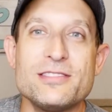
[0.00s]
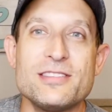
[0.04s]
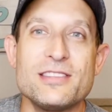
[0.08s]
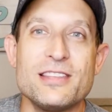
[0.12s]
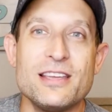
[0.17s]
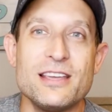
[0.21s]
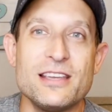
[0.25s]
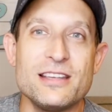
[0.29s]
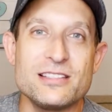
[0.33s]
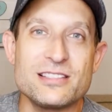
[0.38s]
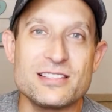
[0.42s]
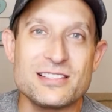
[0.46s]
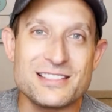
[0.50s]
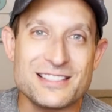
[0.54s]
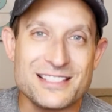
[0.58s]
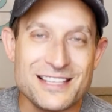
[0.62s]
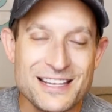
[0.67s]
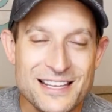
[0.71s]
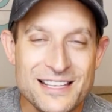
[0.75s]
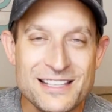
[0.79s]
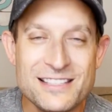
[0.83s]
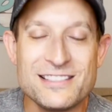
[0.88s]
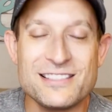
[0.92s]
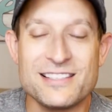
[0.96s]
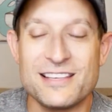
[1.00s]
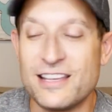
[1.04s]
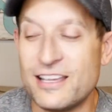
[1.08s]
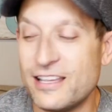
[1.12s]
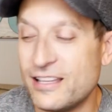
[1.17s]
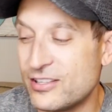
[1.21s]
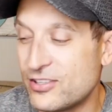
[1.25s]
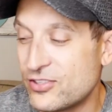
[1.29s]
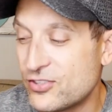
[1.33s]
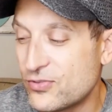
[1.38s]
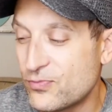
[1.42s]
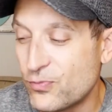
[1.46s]
thing since
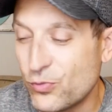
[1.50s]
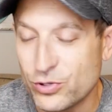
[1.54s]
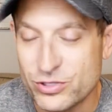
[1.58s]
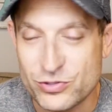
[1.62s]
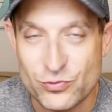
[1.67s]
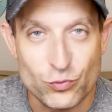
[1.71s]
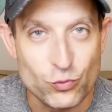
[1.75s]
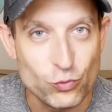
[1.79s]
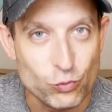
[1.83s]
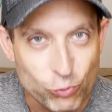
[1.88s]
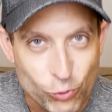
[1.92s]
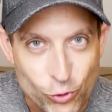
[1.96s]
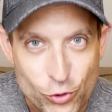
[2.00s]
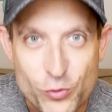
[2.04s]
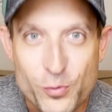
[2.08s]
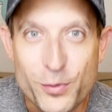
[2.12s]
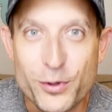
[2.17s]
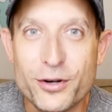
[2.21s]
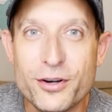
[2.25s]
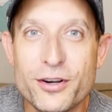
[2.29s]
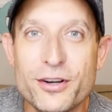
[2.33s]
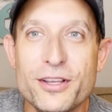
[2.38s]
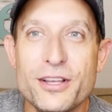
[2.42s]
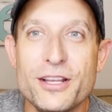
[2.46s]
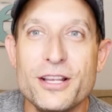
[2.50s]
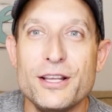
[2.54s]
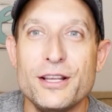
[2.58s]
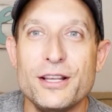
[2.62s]
it was rumored.